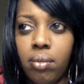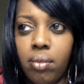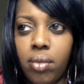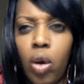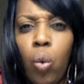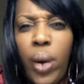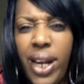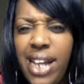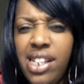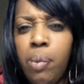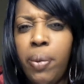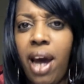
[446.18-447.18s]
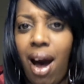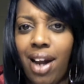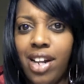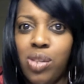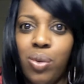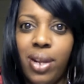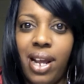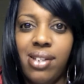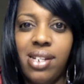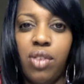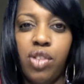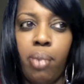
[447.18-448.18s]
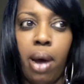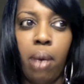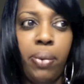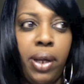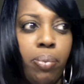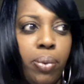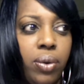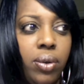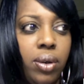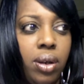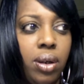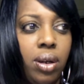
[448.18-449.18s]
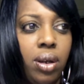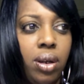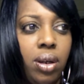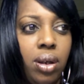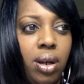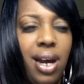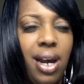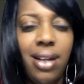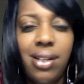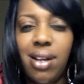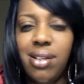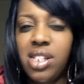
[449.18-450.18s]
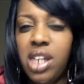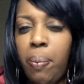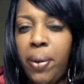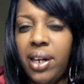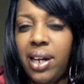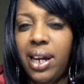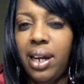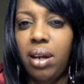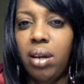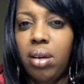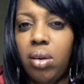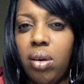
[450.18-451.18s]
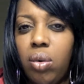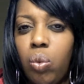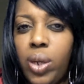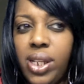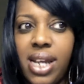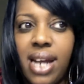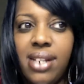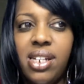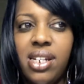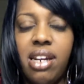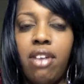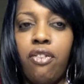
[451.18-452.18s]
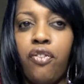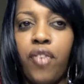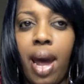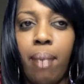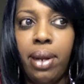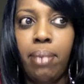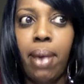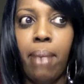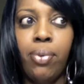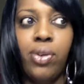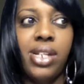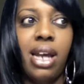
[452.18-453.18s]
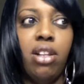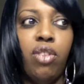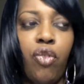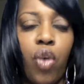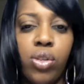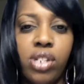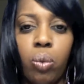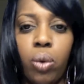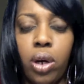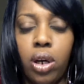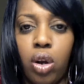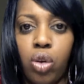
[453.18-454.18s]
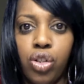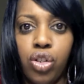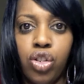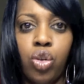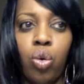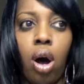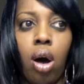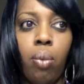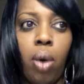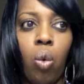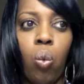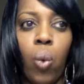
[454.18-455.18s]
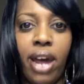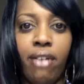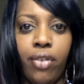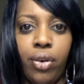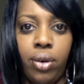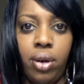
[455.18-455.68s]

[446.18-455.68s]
We need to be honest with ourselves about people. And typically, we tend to give family members and folks that we're closer to a waiver.